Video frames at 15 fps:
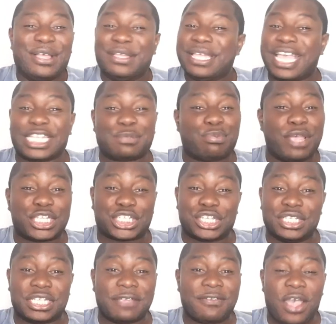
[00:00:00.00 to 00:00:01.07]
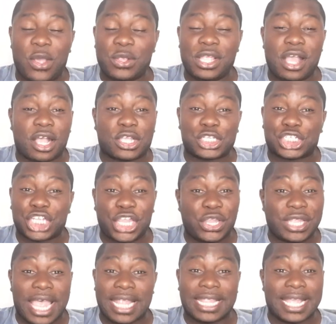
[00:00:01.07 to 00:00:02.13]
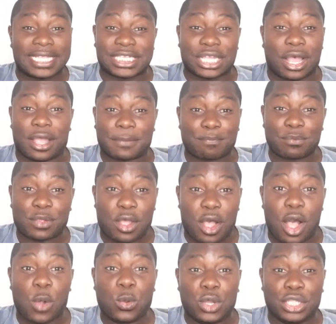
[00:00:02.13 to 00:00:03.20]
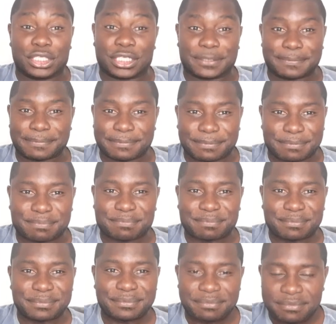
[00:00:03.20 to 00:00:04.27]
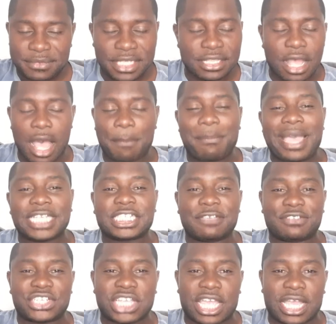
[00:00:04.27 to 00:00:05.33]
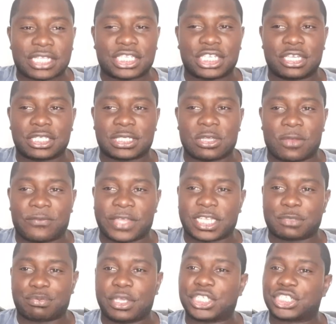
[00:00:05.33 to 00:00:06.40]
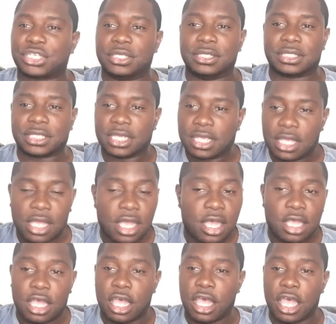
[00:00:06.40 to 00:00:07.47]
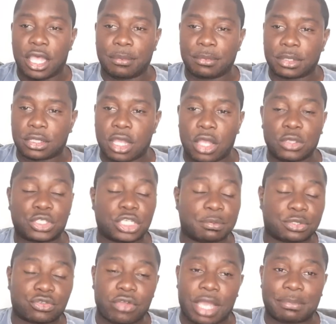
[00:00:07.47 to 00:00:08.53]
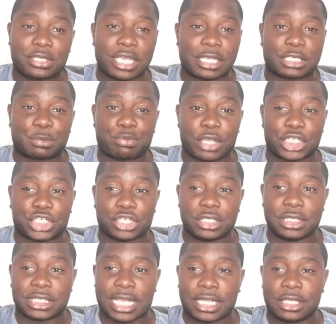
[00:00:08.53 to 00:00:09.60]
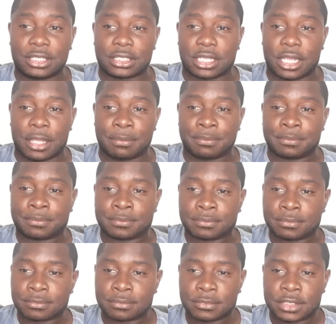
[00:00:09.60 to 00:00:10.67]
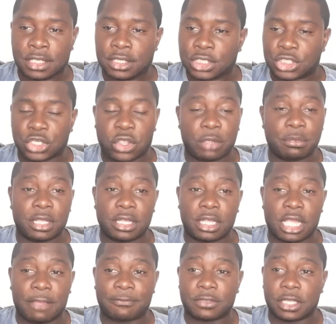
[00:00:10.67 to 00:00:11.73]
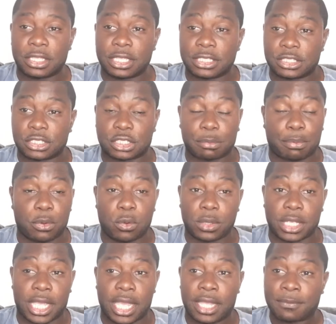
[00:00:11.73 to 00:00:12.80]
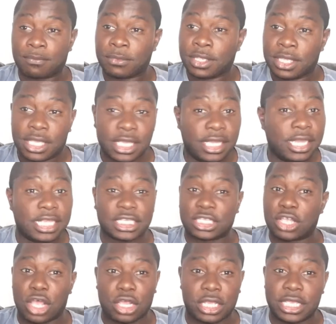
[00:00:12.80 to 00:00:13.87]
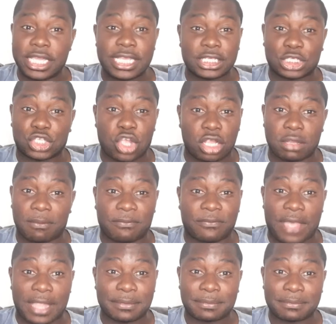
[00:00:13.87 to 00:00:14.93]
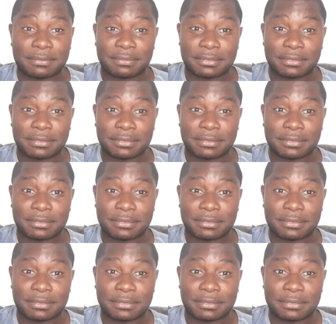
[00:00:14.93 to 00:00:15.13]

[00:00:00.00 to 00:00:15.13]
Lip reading: Expressions, if only I could show you that letter, I would. No, massive shout out to yourself, Expressions. Go and subscribe to Expressions and show him the love and the support, yeah? He is a Tottenham fan.